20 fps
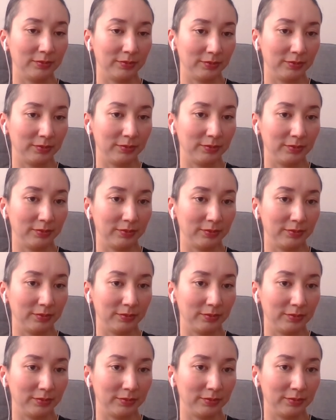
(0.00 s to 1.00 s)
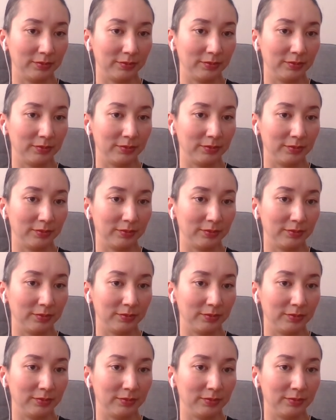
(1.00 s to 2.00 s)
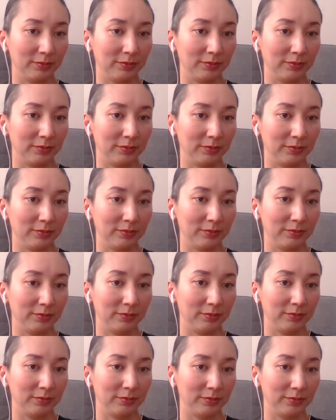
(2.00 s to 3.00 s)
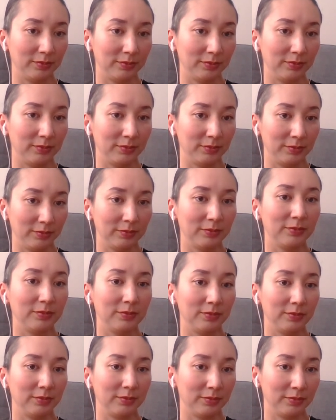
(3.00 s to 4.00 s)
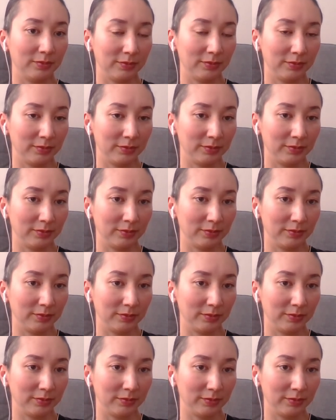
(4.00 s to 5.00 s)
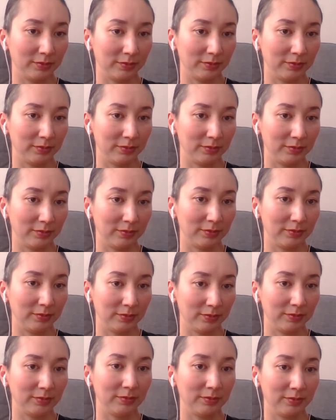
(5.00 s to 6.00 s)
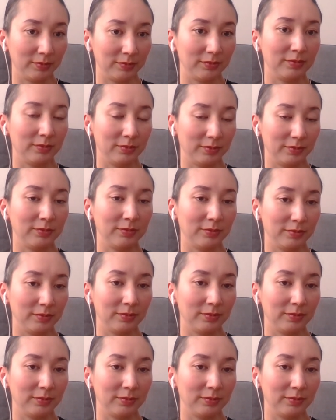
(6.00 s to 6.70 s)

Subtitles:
[no speech]